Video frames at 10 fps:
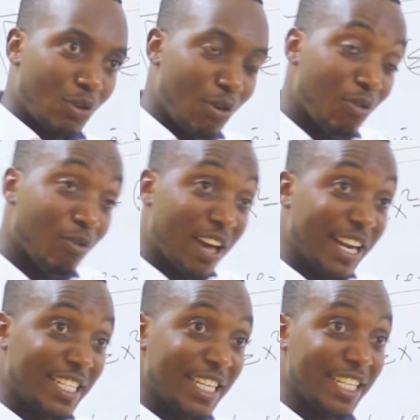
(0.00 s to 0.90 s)
of
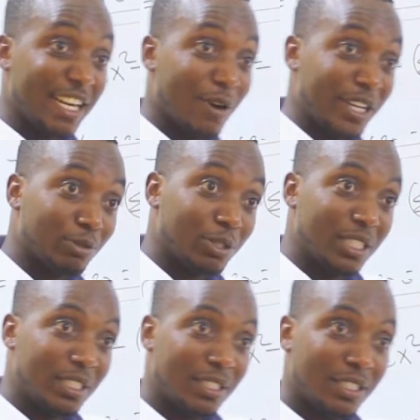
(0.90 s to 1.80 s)
variation in our yield.
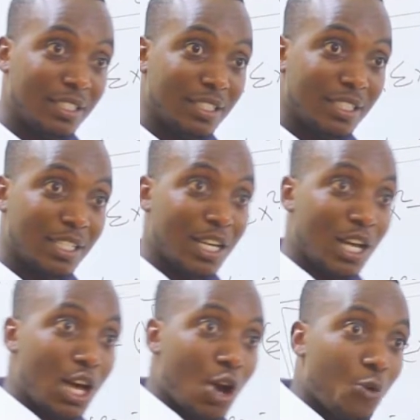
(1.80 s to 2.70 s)

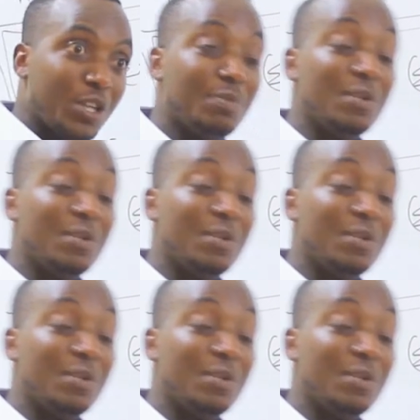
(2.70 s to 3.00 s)
Which